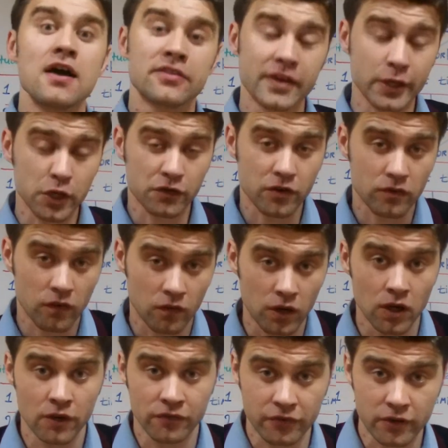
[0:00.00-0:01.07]
Thank you
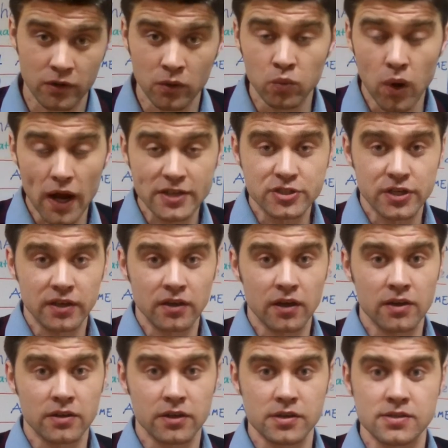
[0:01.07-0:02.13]
for
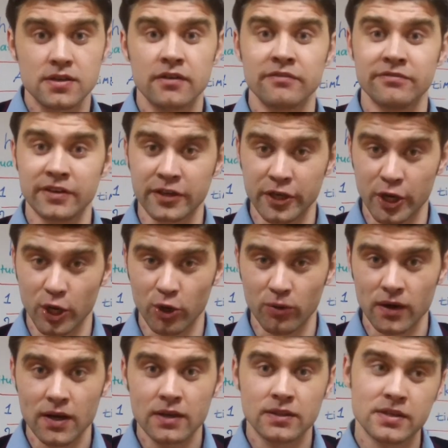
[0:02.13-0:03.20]
watching this
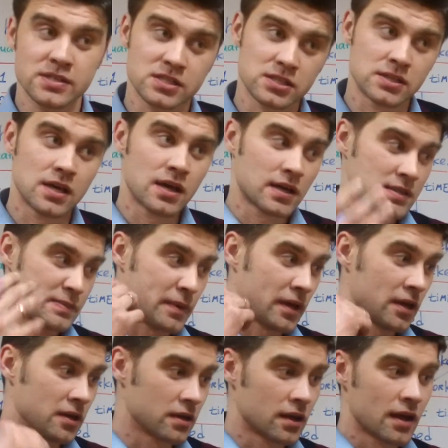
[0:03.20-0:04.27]
video. This has
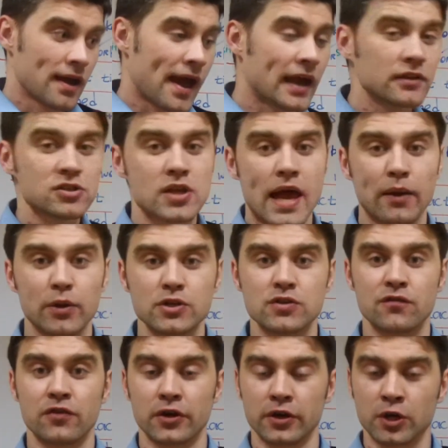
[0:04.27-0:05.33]
been English language
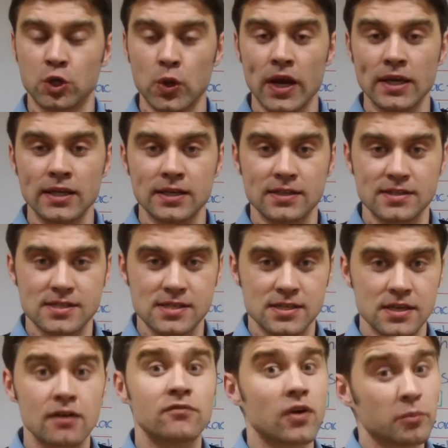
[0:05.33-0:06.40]
for
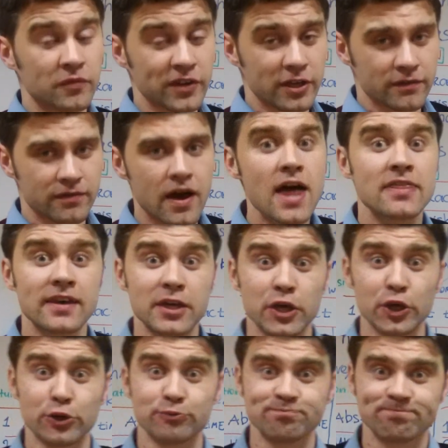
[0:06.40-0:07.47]
Ukrainians from Veep. Thank
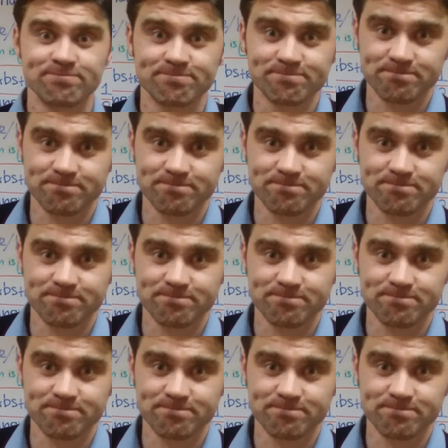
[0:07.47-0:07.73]
you.